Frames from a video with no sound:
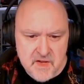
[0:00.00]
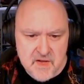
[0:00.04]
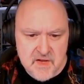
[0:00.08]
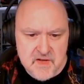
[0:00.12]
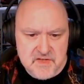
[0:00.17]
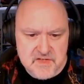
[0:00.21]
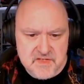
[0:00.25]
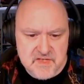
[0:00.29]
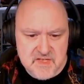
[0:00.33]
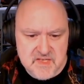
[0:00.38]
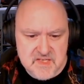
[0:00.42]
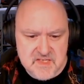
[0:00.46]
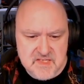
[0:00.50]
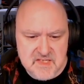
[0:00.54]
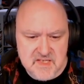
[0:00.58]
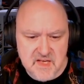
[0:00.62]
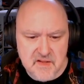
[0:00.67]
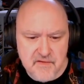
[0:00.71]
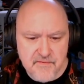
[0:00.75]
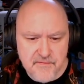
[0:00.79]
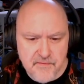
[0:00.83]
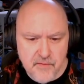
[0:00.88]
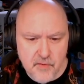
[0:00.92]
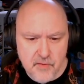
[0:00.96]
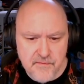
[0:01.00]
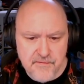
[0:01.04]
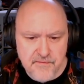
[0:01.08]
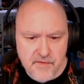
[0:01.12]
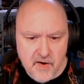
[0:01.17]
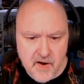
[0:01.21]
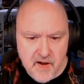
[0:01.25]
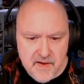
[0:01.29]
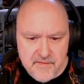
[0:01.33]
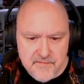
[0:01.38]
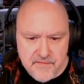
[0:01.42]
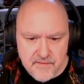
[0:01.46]
So this is either four,
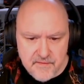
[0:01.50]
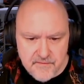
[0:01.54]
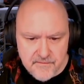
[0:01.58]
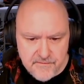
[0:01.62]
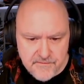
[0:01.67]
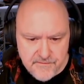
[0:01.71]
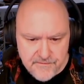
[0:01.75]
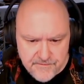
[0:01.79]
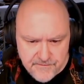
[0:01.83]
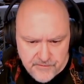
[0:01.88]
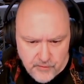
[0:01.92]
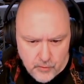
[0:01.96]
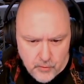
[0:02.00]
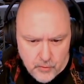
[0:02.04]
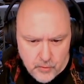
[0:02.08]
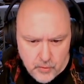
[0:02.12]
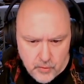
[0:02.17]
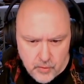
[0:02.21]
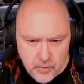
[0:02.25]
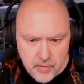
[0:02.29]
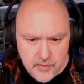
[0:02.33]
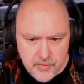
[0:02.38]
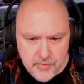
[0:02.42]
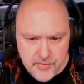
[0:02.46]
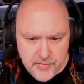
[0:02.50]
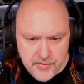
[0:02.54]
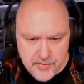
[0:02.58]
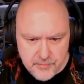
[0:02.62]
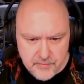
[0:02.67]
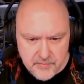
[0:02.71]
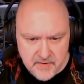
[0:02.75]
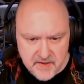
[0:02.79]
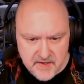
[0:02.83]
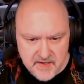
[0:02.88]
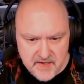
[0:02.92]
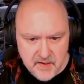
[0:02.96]
five, four,
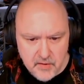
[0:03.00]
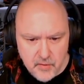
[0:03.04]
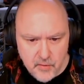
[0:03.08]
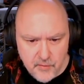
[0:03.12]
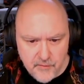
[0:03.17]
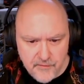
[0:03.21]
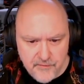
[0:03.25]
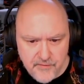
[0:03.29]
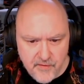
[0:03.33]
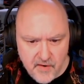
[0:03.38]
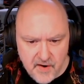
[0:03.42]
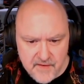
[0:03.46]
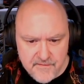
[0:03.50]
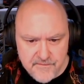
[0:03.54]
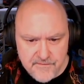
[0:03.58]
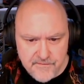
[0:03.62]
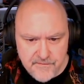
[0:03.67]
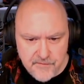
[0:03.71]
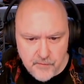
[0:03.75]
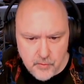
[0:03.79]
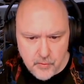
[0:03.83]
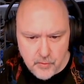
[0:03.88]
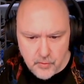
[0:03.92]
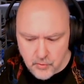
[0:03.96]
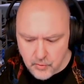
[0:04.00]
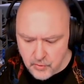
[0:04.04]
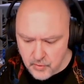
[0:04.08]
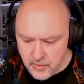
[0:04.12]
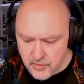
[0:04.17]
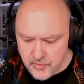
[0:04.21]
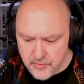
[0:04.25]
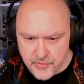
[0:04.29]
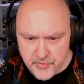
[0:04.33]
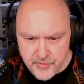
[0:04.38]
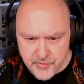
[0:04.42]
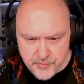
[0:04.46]
three, or five, four,
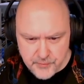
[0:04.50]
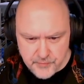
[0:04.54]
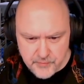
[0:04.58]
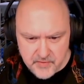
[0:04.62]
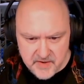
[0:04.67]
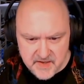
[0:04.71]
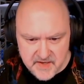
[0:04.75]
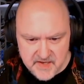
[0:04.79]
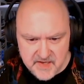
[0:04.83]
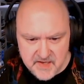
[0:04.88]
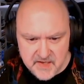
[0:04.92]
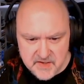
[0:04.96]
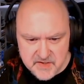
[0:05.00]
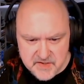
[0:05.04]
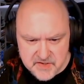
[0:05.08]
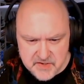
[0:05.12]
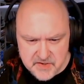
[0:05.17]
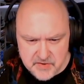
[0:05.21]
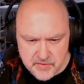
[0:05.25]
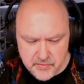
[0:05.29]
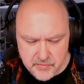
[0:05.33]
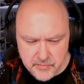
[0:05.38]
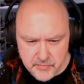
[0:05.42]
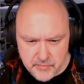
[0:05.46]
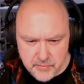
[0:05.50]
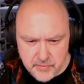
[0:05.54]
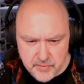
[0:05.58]
three, two.